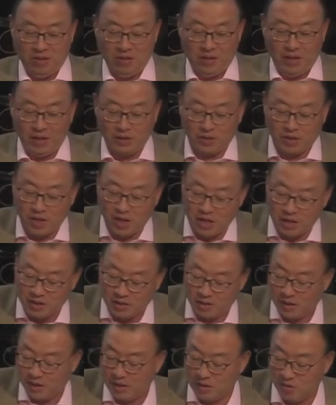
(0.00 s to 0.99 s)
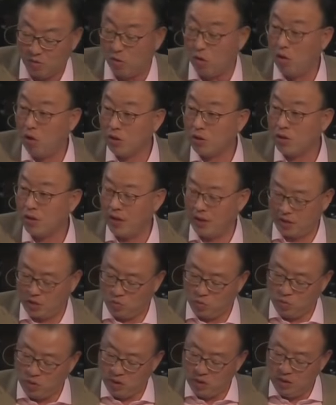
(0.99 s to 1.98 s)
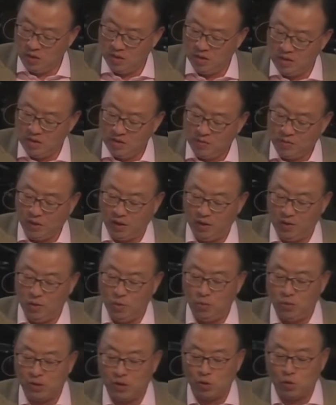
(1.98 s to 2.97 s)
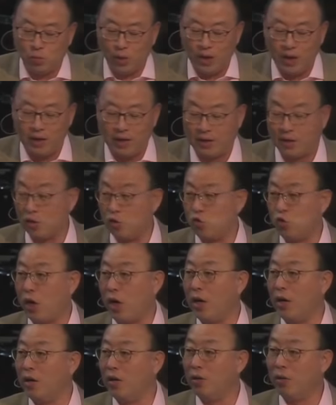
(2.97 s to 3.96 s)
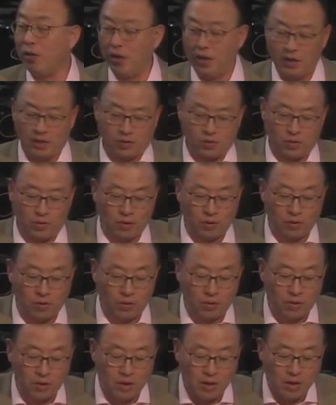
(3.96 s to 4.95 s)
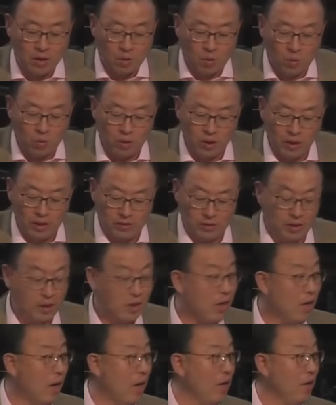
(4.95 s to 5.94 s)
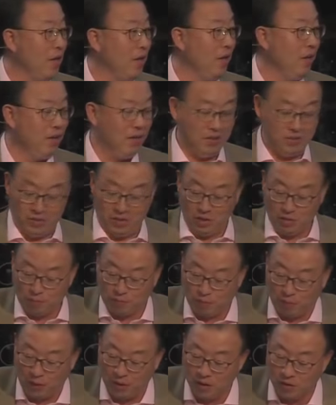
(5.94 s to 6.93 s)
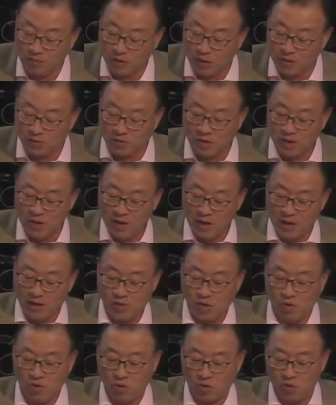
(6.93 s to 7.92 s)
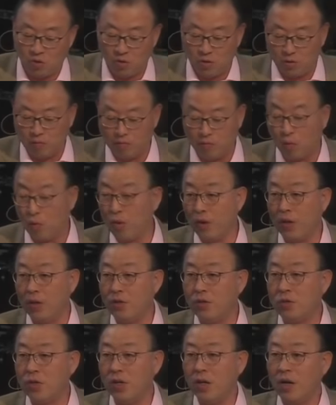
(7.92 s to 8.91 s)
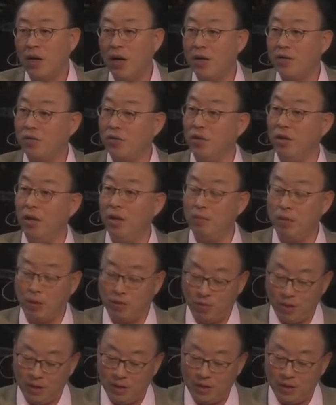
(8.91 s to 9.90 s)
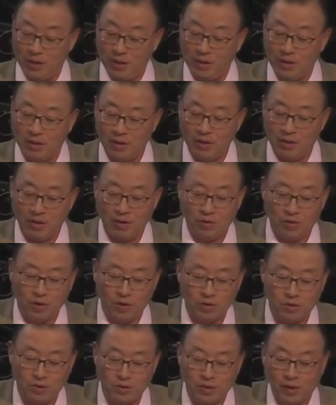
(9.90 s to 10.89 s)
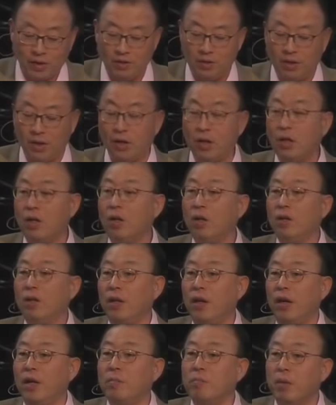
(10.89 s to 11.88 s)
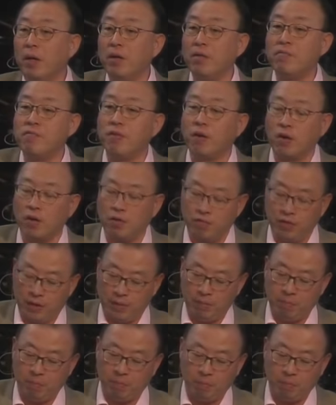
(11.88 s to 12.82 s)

Has God got lost? asked one. Did he lose his way like a child? asked another. Or is he hiding? Is he afraid of us? Has he gone on a voyage? Has he emigrated? Thus they yelled and made fun of him.